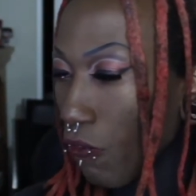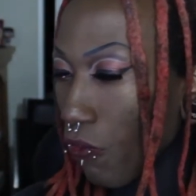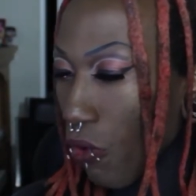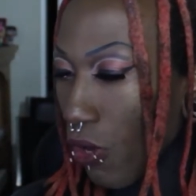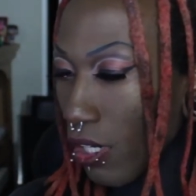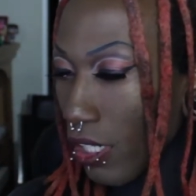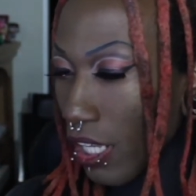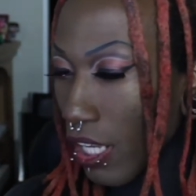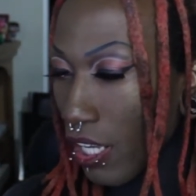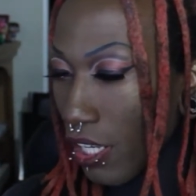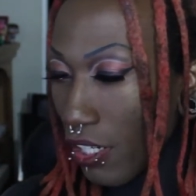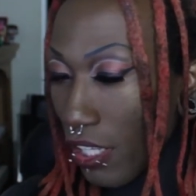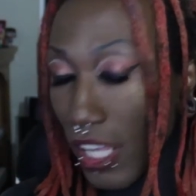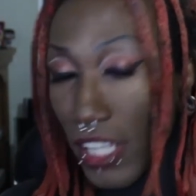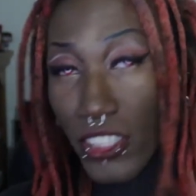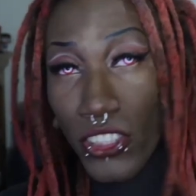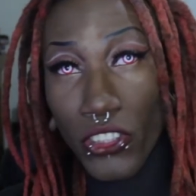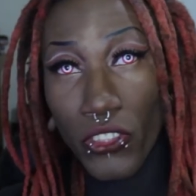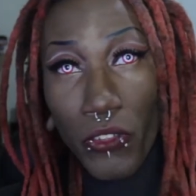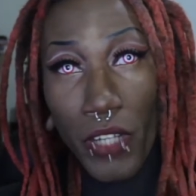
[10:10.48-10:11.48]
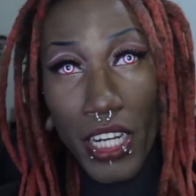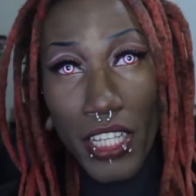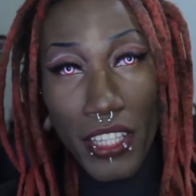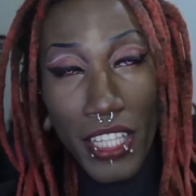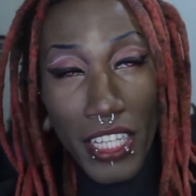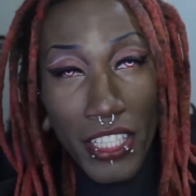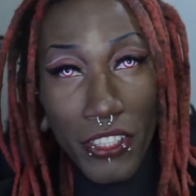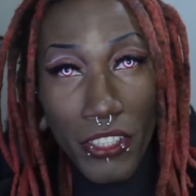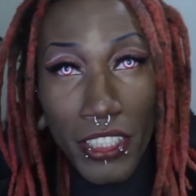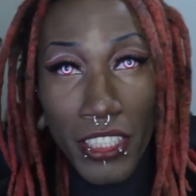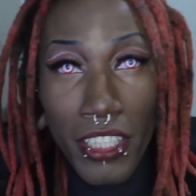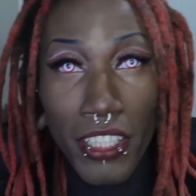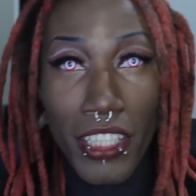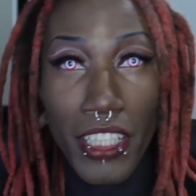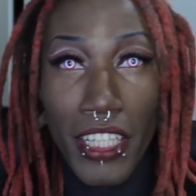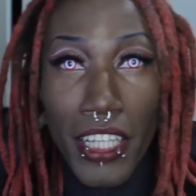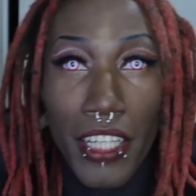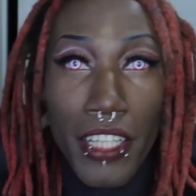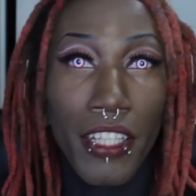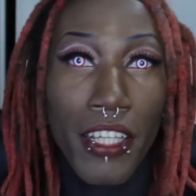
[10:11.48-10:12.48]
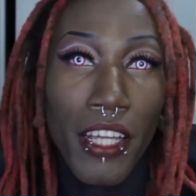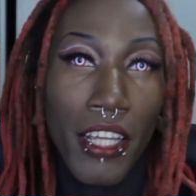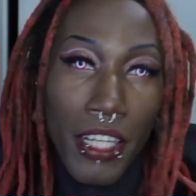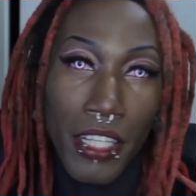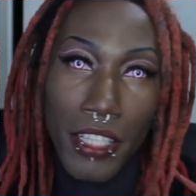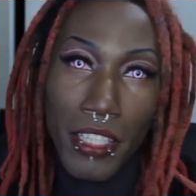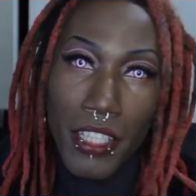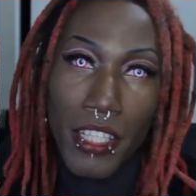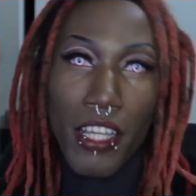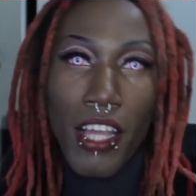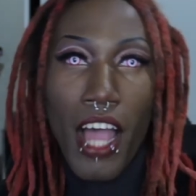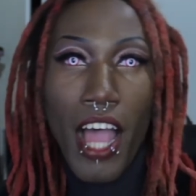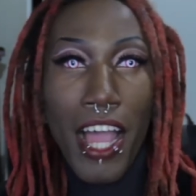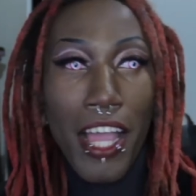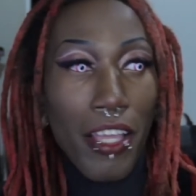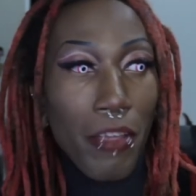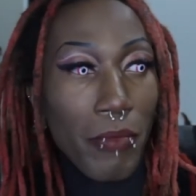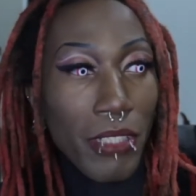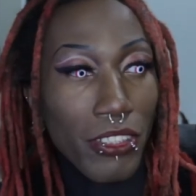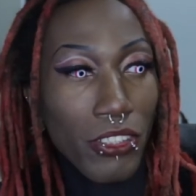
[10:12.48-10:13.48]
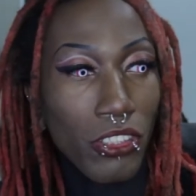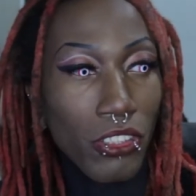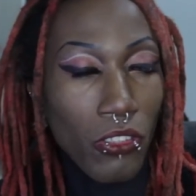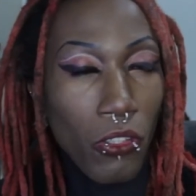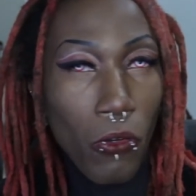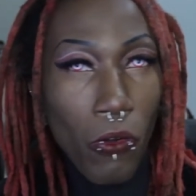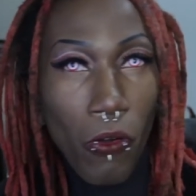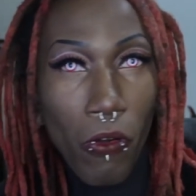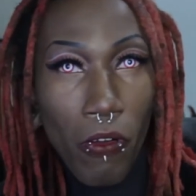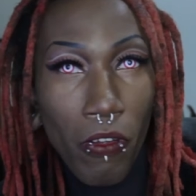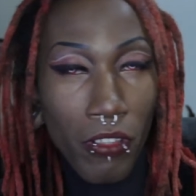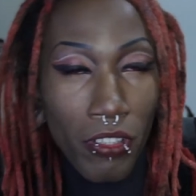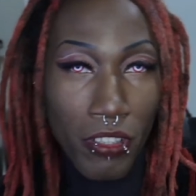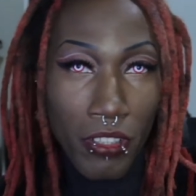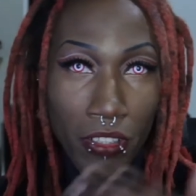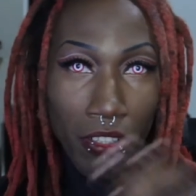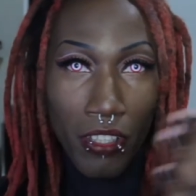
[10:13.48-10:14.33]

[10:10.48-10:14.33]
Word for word: for again? It's great that you're killing it. I'm in school